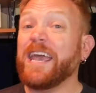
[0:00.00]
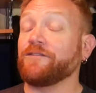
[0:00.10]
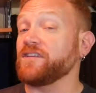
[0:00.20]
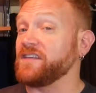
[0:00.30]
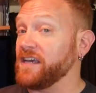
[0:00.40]

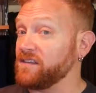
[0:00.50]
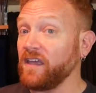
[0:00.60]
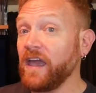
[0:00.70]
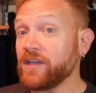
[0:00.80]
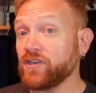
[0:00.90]
if the TSA
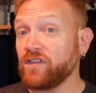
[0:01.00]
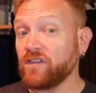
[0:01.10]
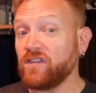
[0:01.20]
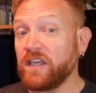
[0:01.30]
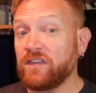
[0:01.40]
agent
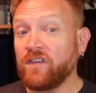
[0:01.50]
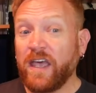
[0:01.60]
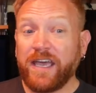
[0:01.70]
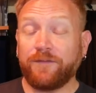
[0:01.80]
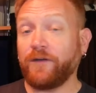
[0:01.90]
succeeds
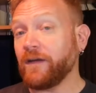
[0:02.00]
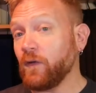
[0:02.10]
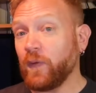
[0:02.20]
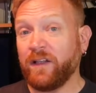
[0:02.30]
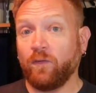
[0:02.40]
in a very
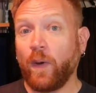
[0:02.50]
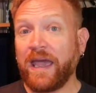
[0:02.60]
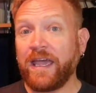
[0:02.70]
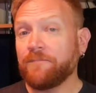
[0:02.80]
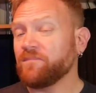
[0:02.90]
real way,